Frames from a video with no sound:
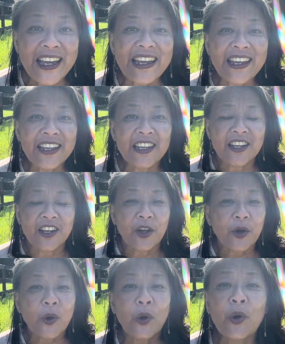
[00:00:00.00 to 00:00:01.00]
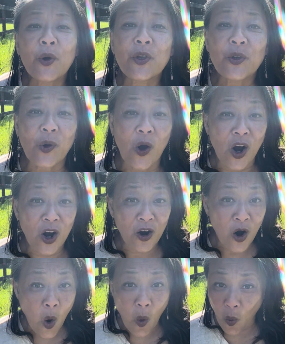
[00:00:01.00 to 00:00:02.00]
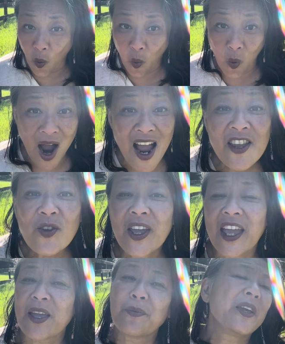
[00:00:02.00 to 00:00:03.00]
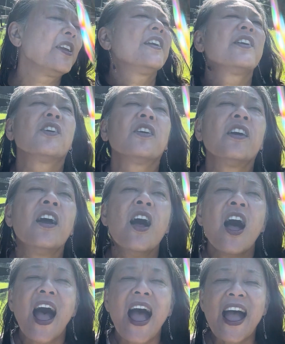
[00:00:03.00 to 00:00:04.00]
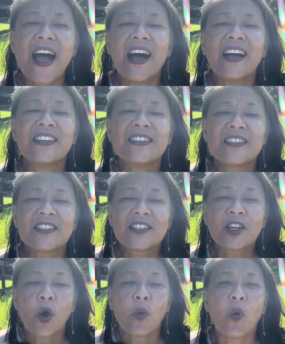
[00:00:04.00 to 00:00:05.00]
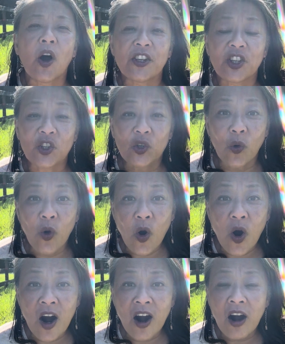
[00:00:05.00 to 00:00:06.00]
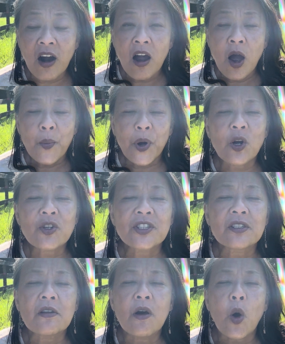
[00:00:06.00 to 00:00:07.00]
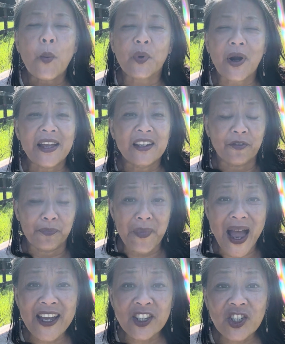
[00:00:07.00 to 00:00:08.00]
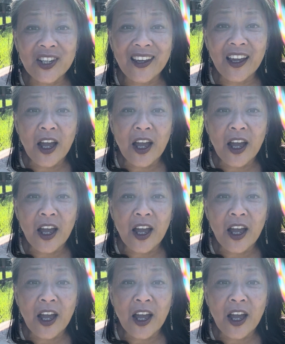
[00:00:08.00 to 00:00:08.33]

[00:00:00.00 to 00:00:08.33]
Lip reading: in who you are, why you came here, and what your personal brand of magic,